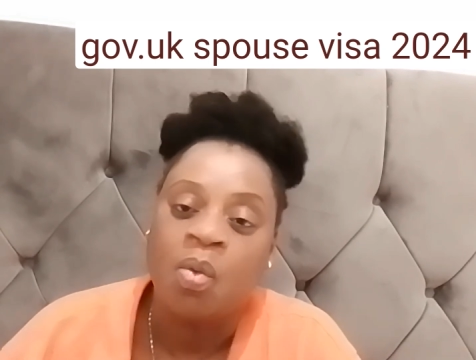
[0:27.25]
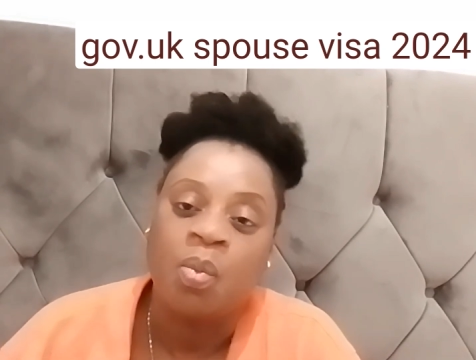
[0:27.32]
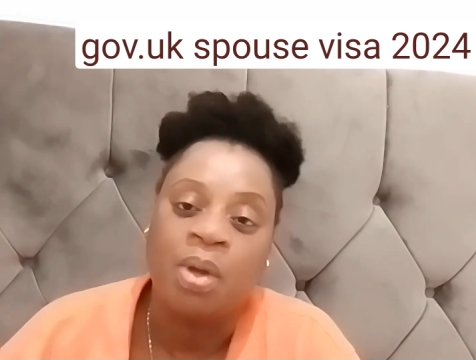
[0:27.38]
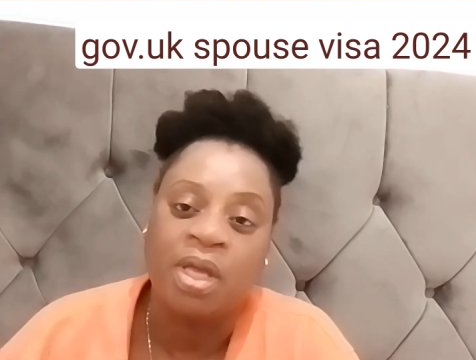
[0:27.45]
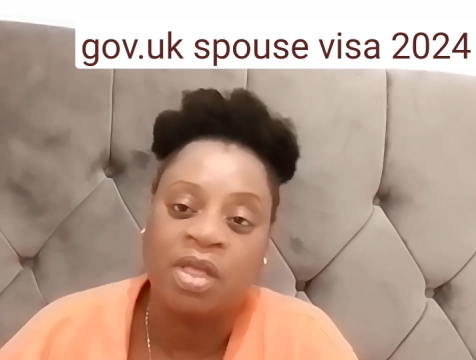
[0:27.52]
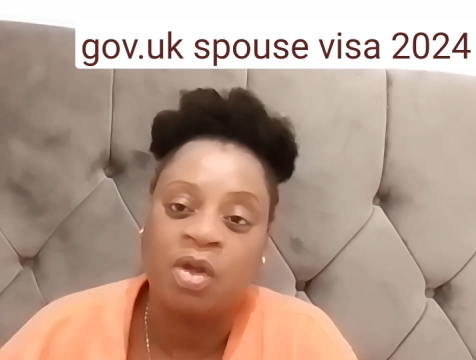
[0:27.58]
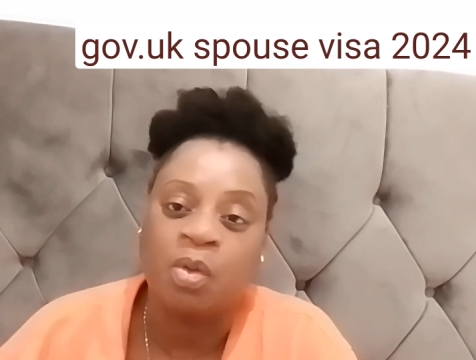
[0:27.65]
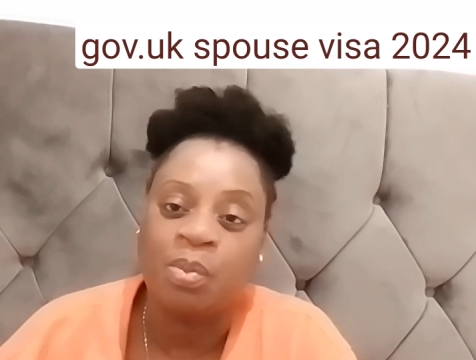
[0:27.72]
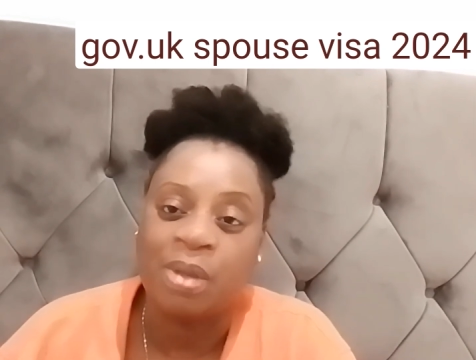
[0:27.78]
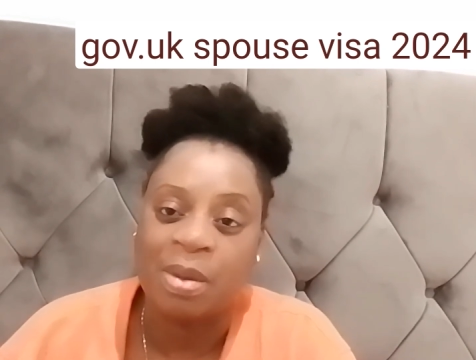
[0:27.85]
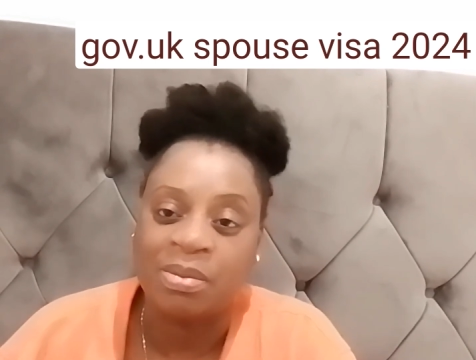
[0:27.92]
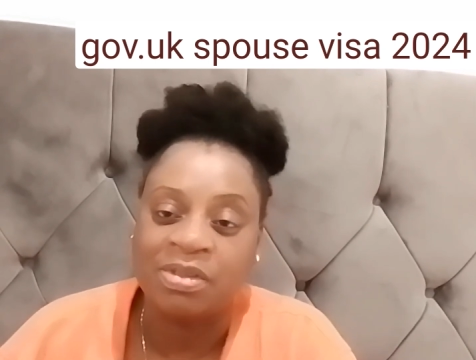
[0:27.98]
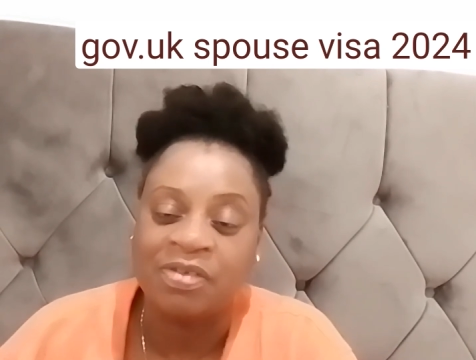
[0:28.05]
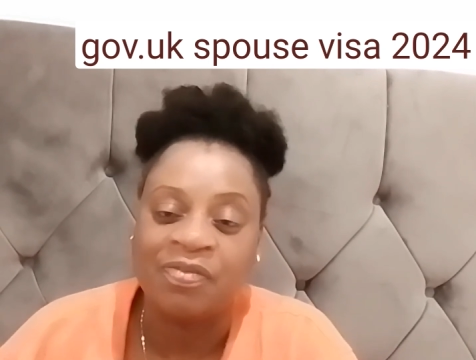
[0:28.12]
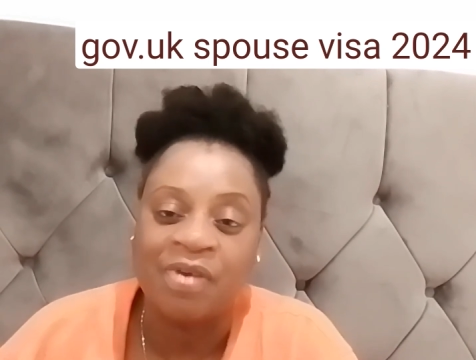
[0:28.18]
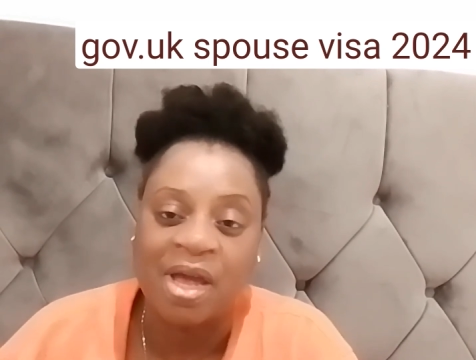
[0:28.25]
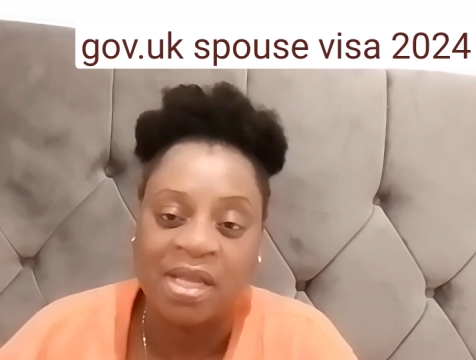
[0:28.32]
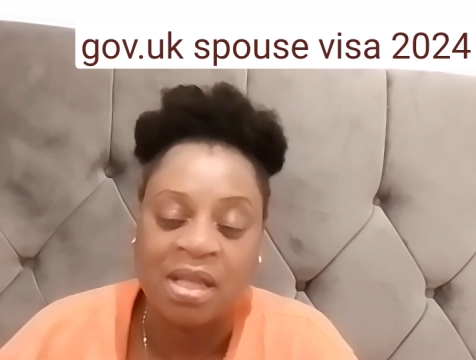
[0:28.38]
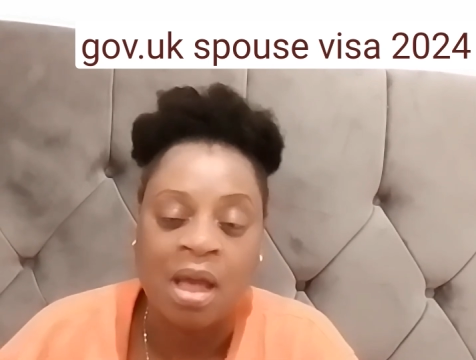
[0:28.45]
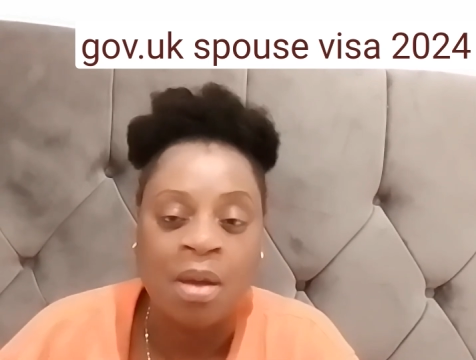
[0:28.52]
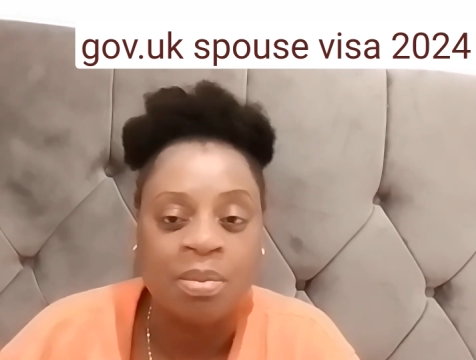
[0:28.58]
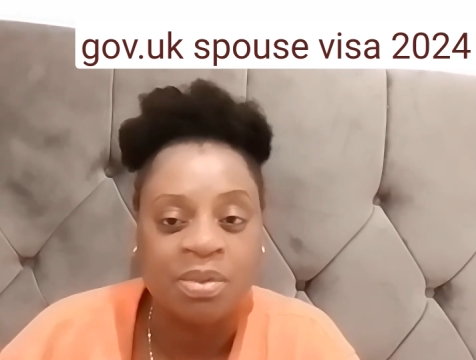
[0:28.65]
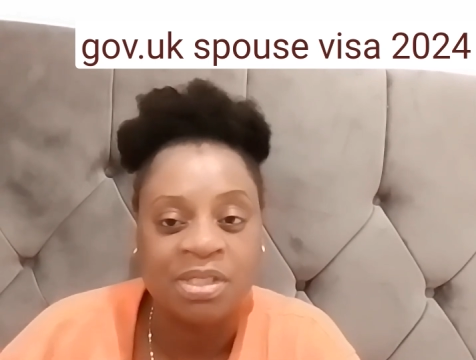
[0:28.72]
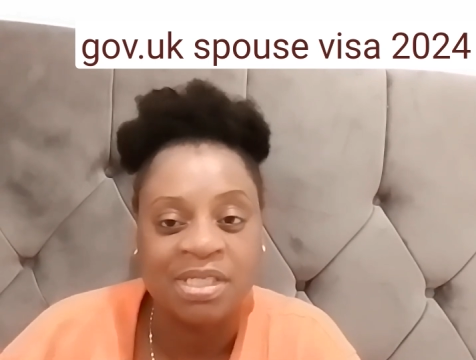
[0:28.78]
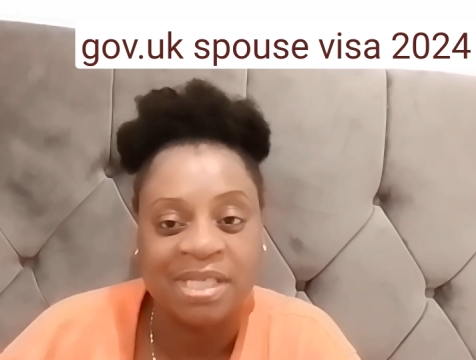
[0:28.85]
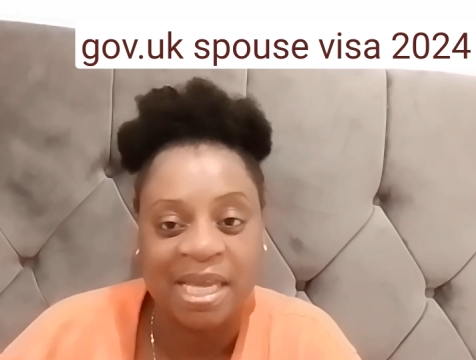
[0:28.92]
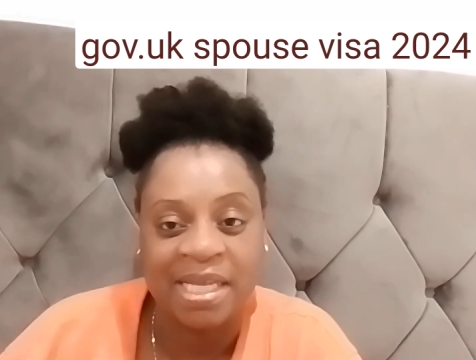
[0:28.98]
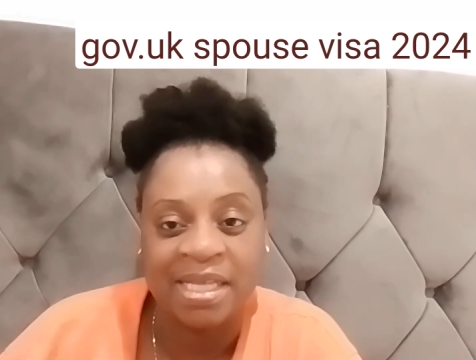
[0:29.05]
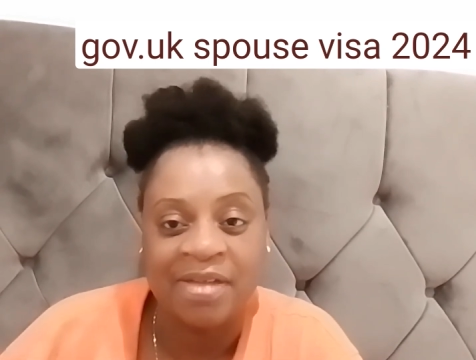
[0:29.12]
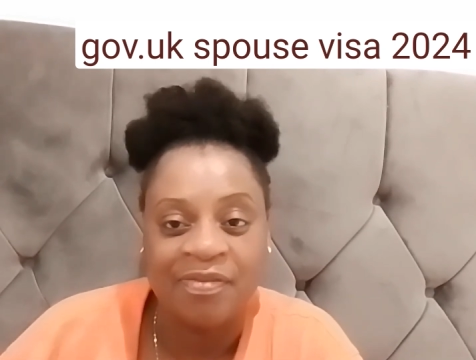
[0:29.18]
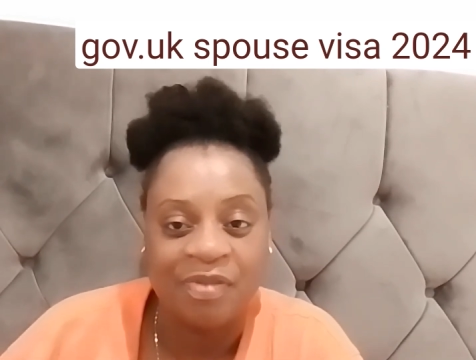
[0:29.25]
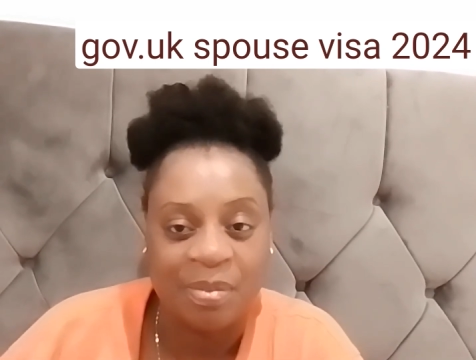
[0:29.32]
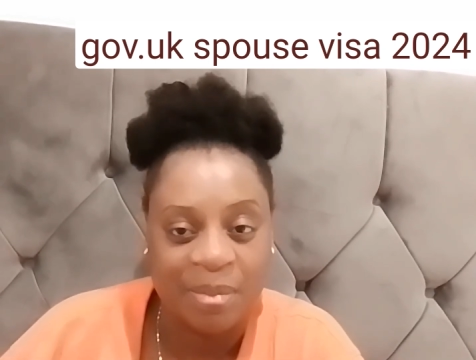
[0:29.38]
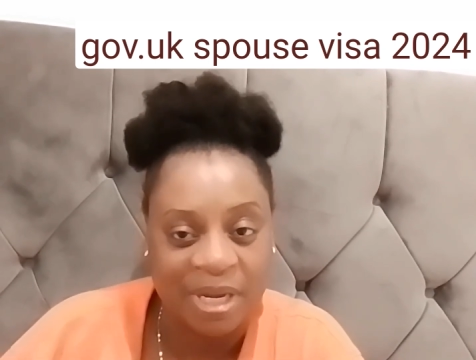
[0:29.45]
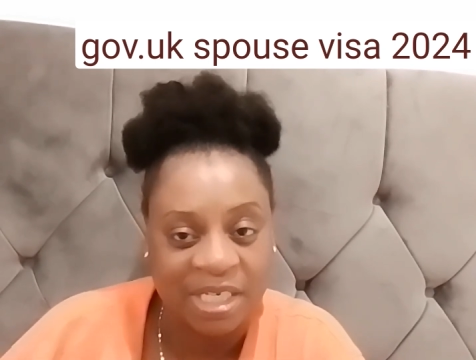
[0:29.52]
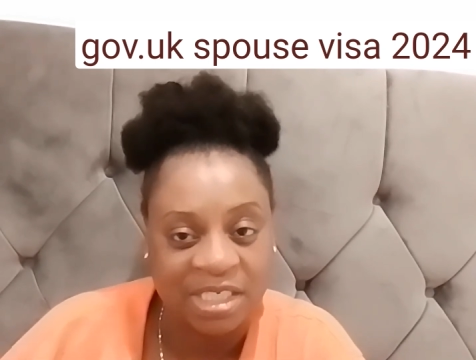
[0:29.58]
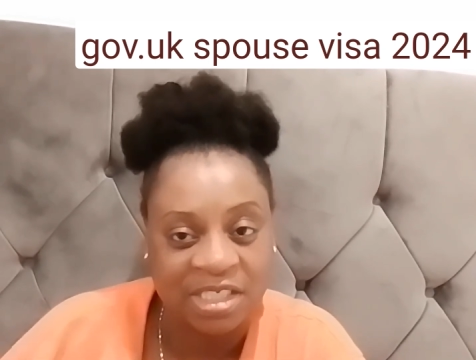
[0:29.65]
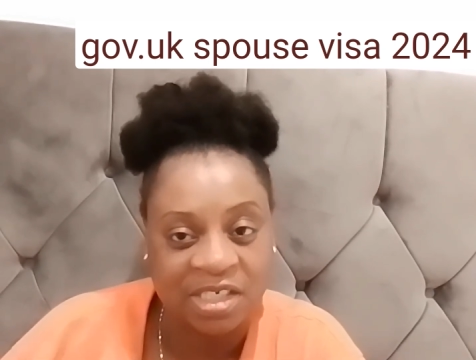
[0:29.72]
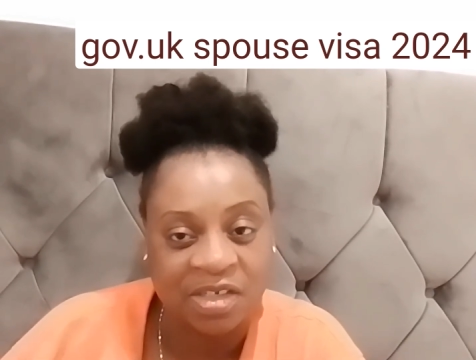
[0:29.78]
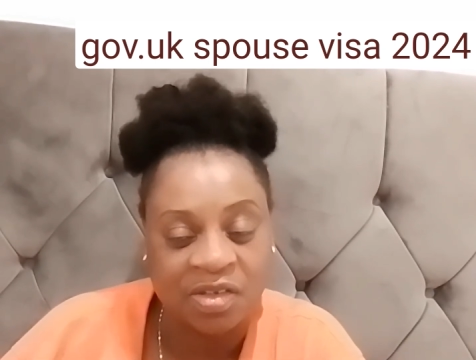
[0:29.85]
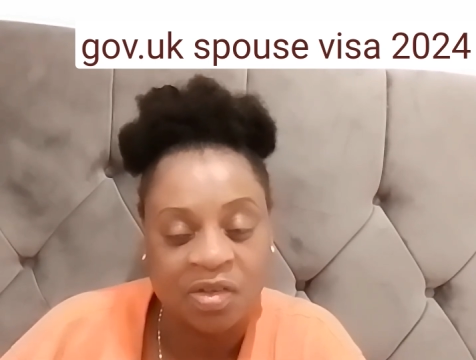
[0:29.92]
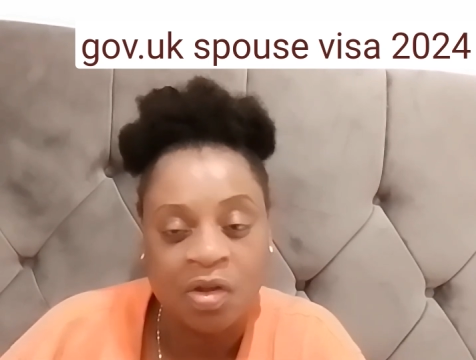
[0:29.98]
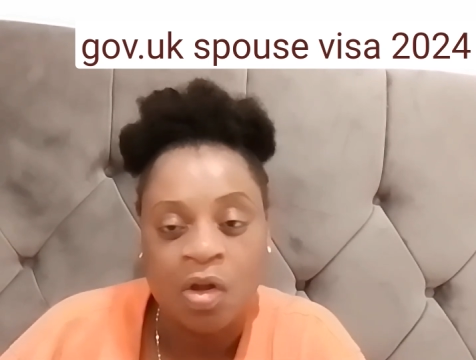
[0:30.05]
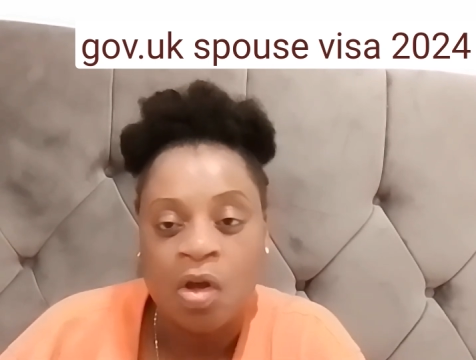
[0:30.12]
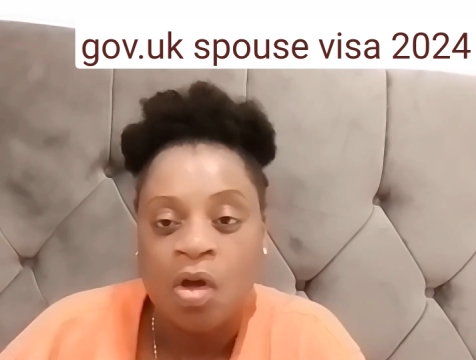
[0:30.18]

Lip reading: where you'll be able to find up-to-date information